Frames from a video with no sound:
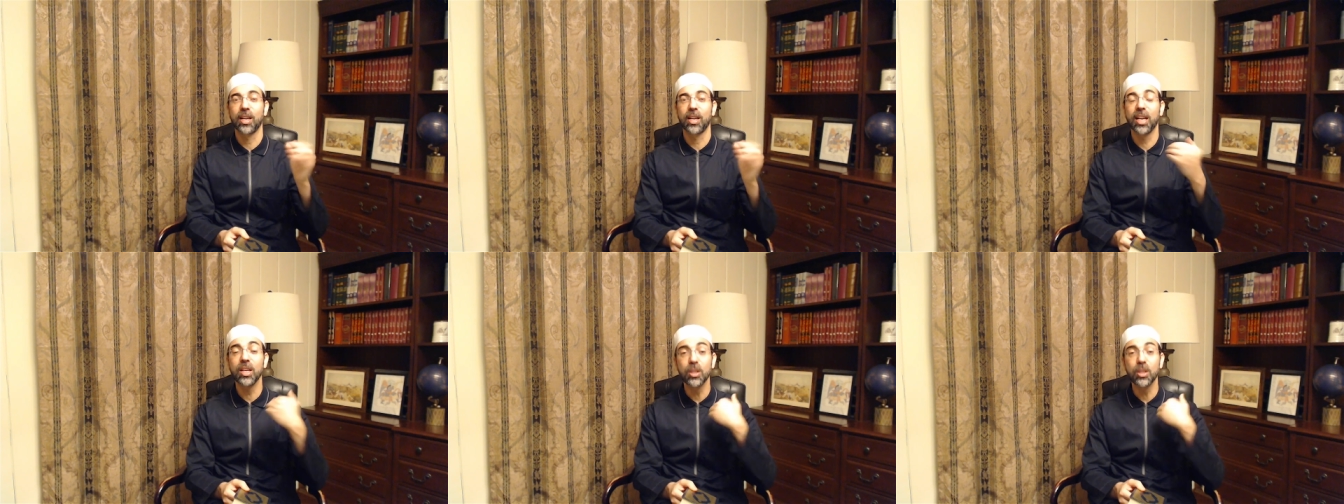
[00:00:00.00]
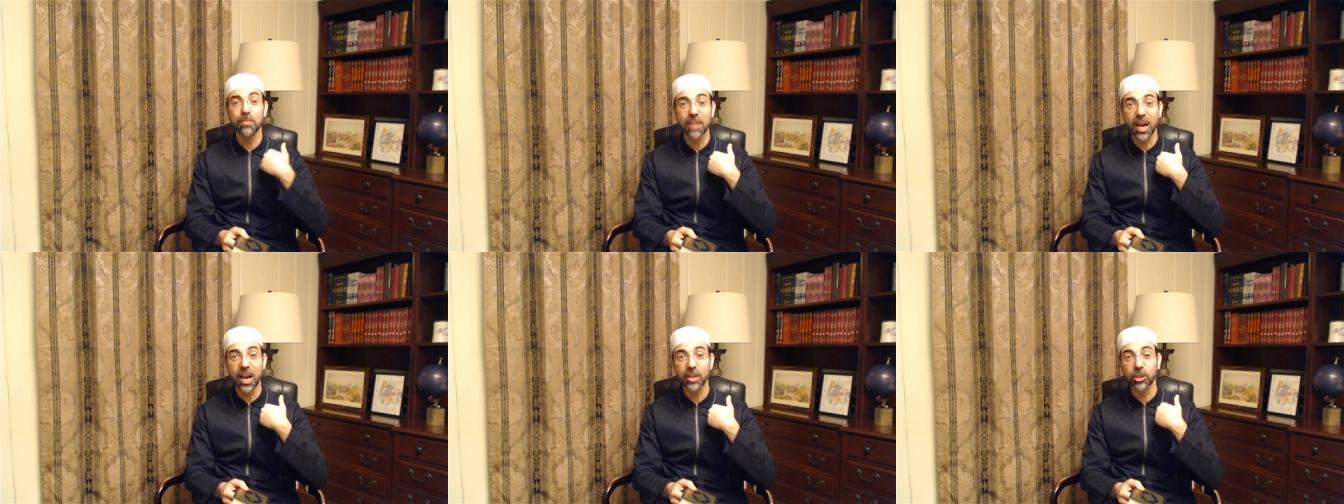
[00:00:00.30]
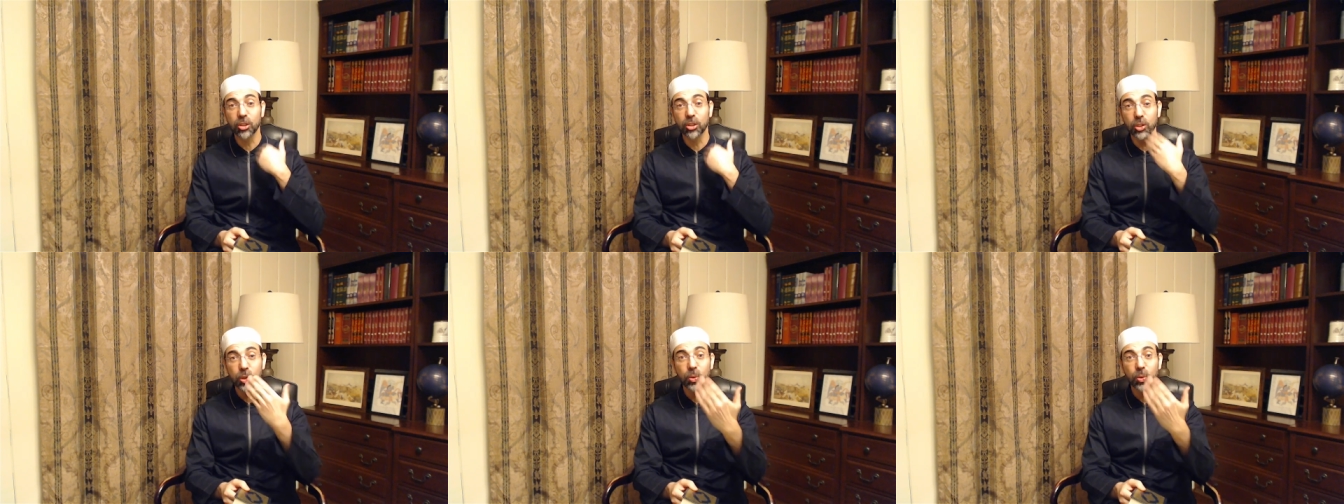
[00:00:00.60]
Can you
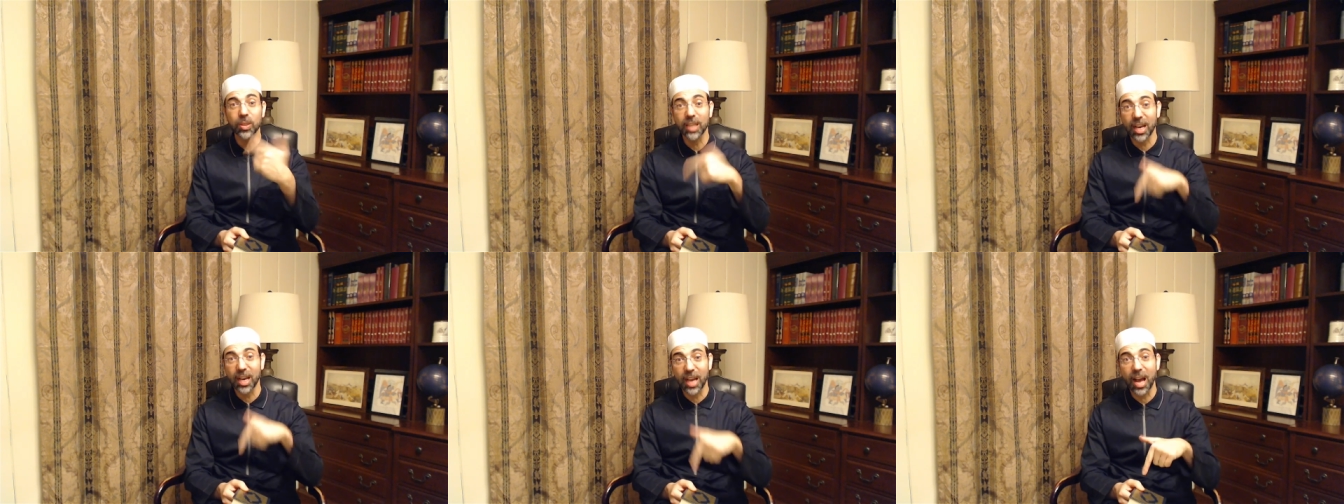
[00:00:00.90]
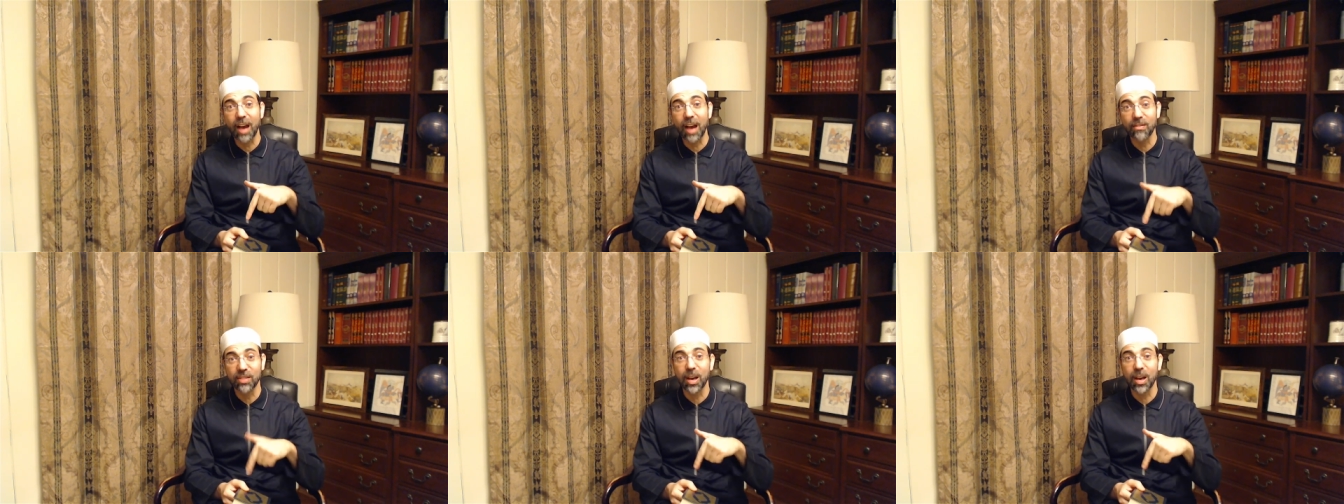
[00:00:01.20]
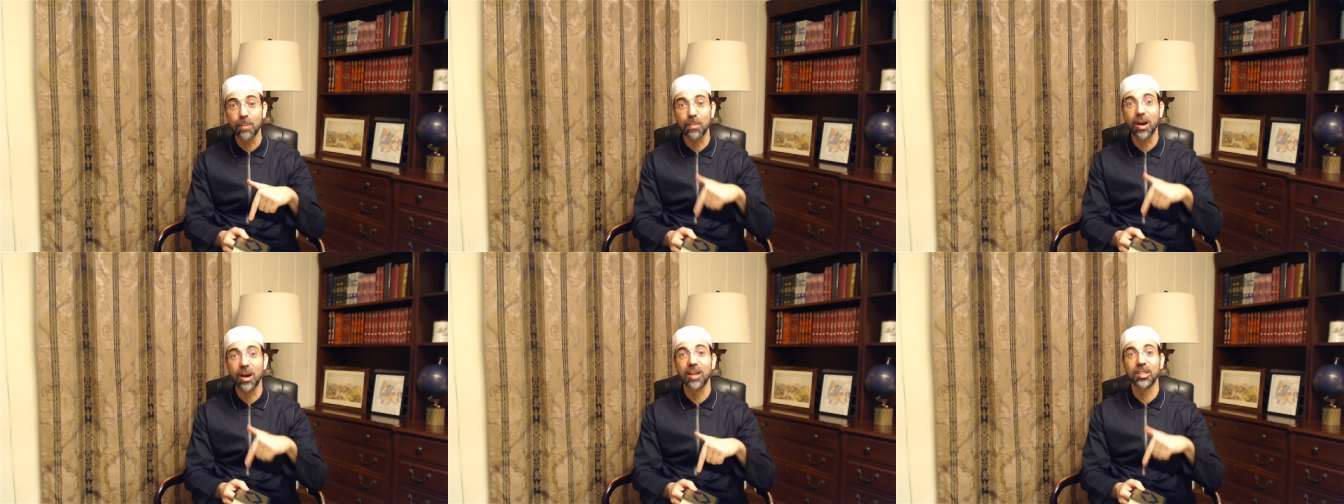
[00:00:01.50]
imagine you and I have
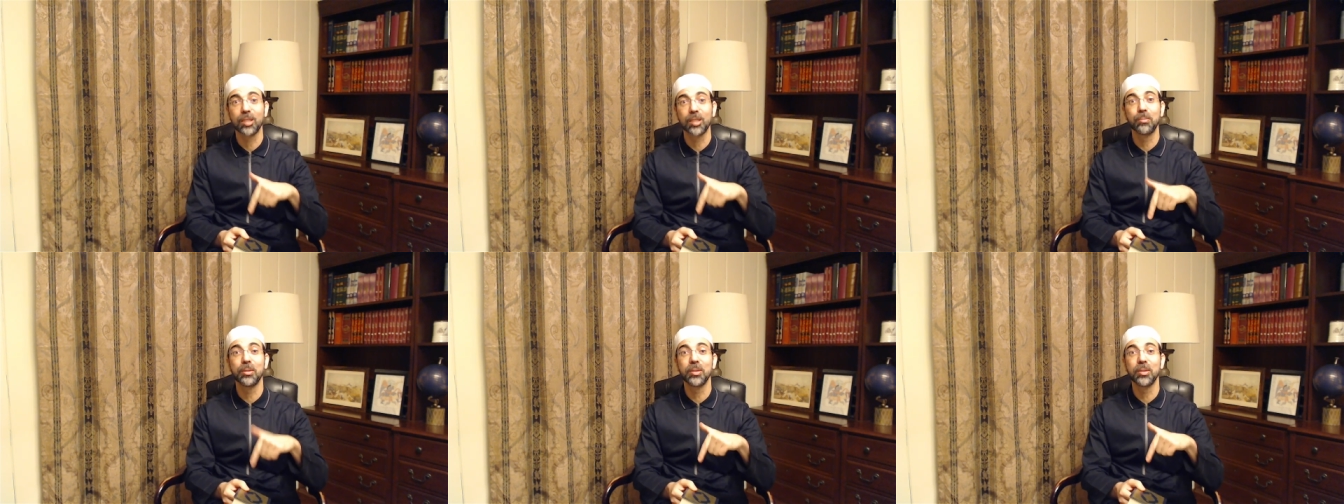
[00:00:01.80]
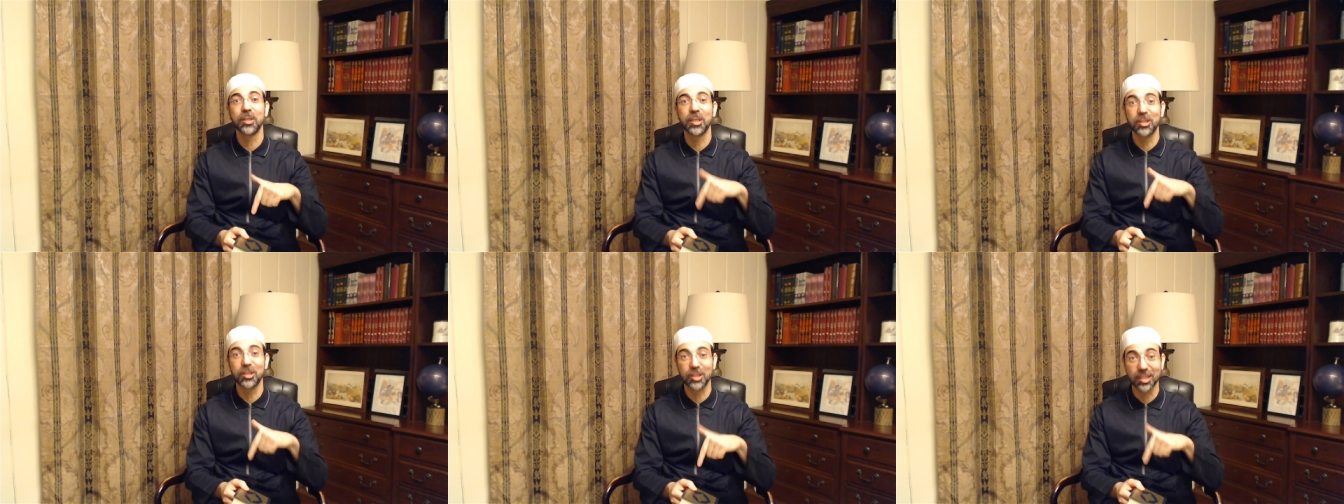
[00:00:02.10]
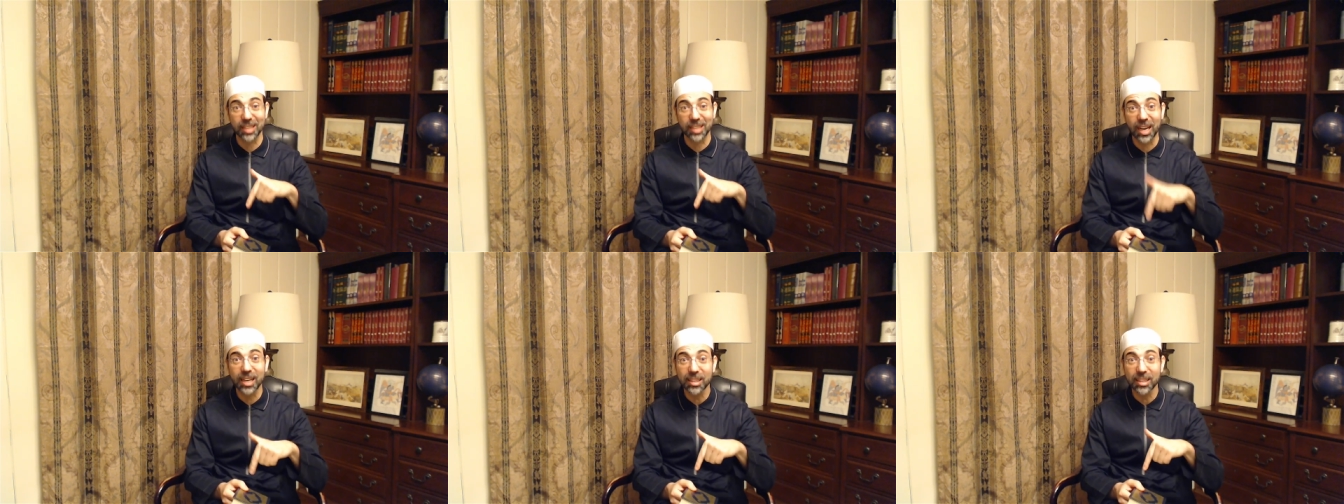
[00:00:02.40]
that possibility
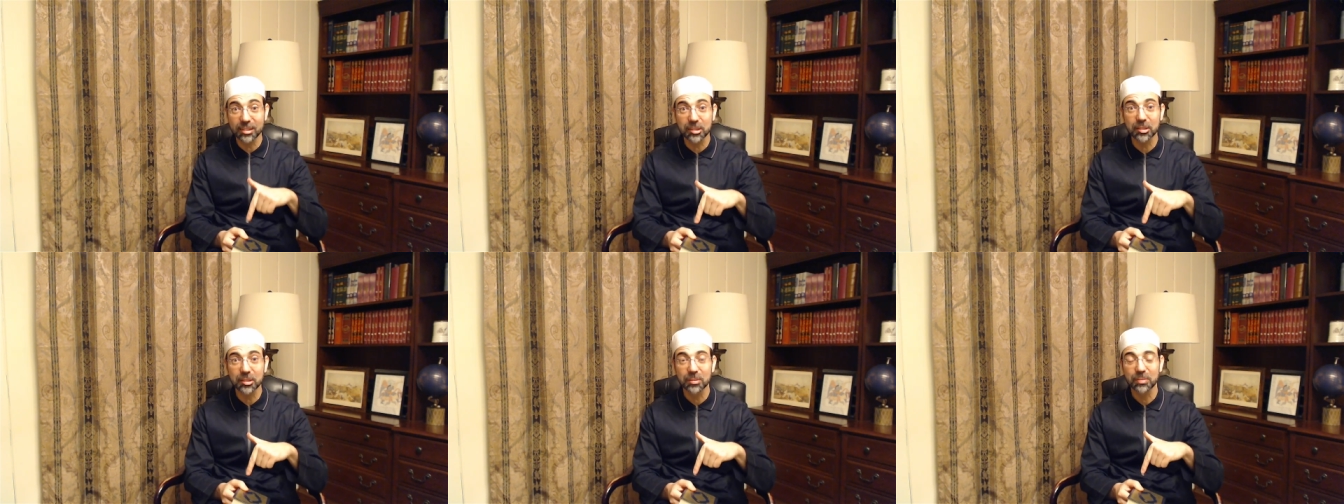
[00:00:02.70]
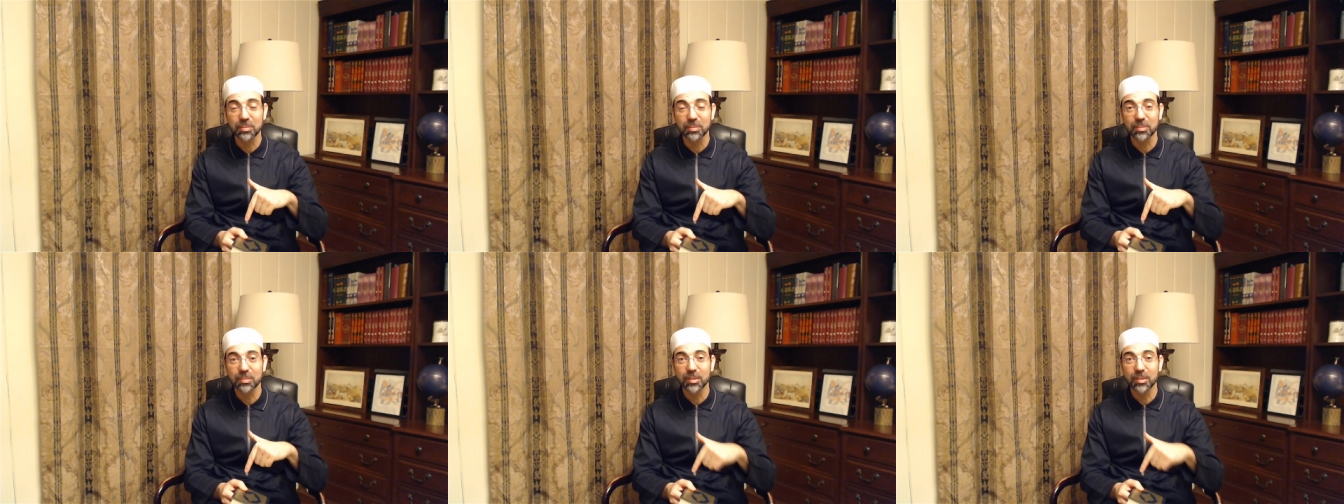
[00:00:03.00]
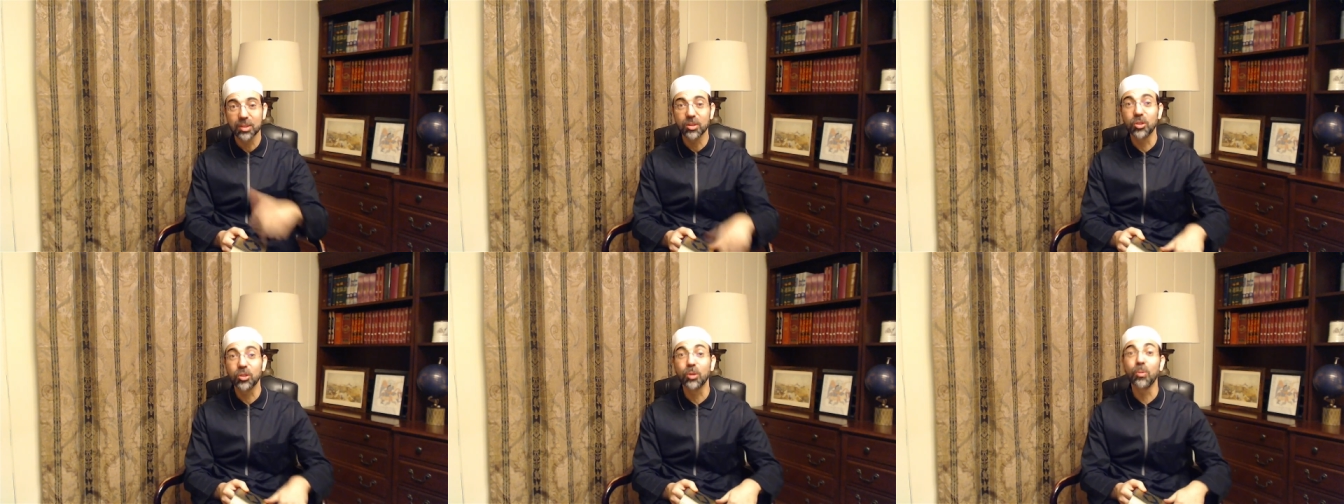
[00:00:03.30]
tonight,
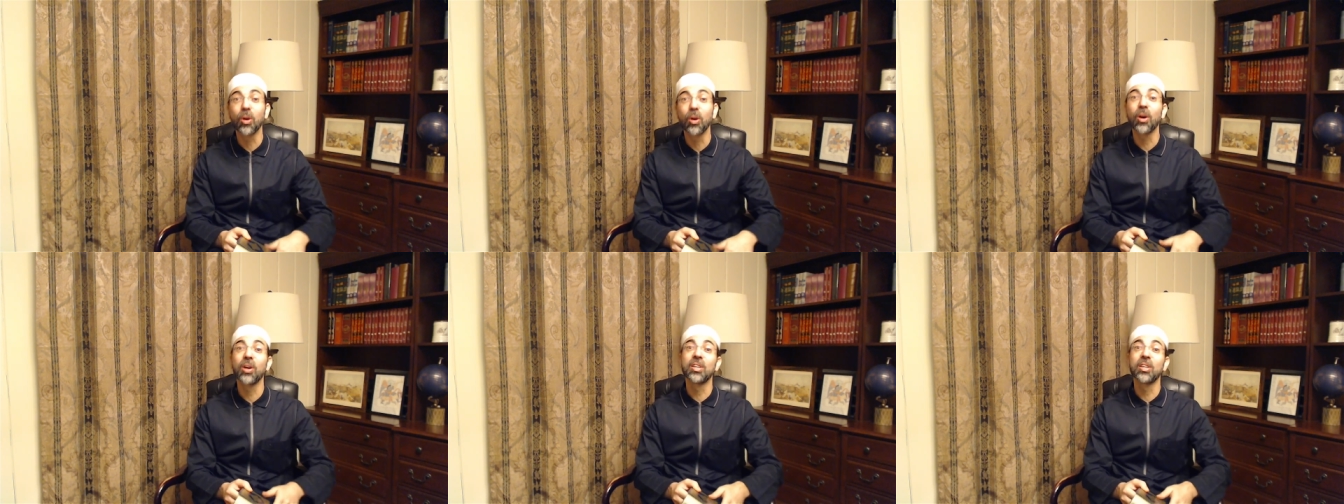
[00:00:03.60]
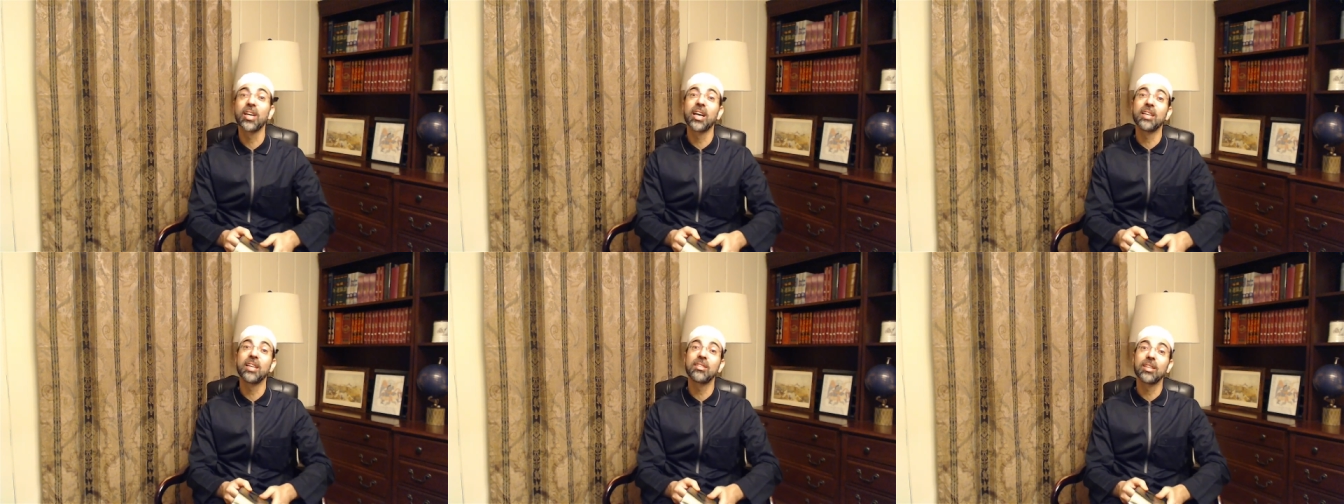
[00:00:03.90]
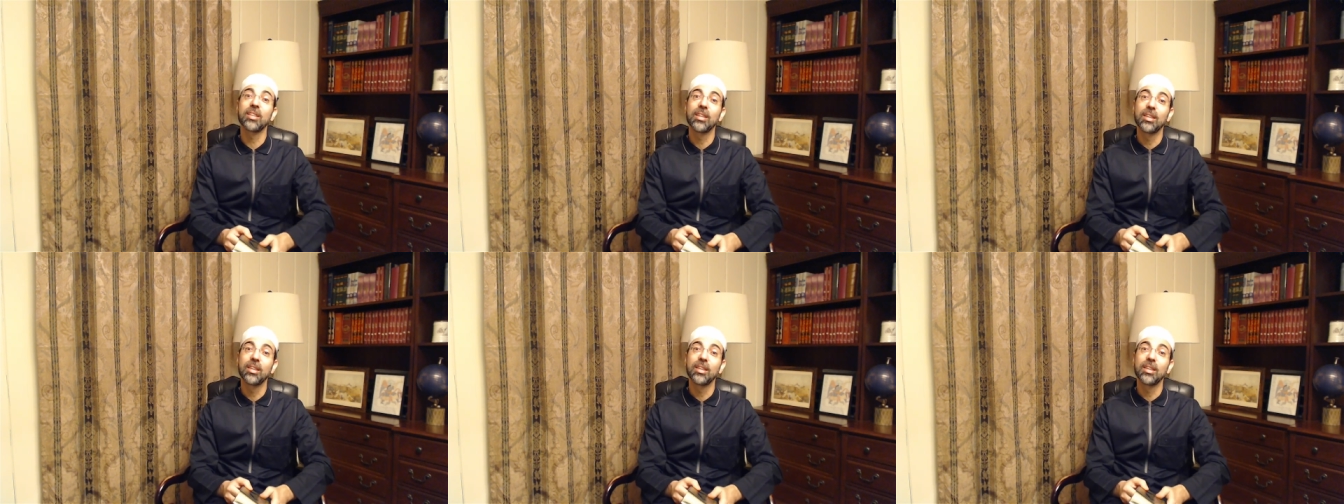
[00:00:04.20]
tomorrow night,